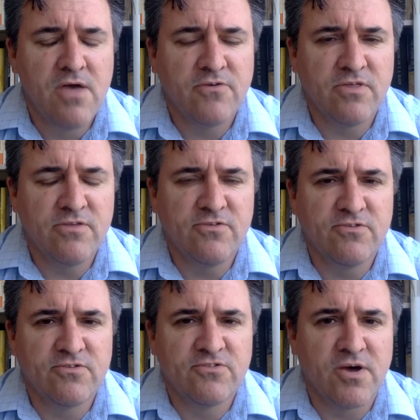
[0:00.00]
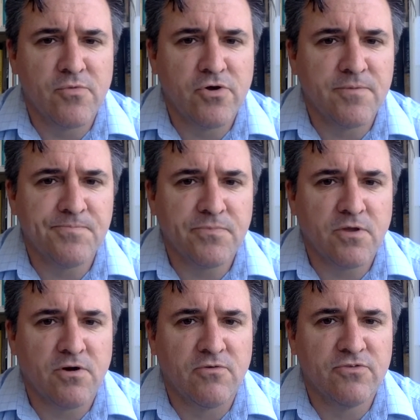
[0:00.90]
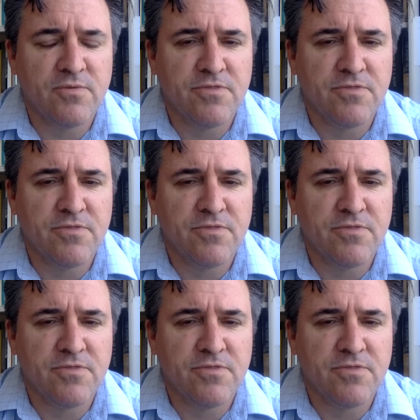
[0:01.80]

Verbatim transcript: So this is a summary of some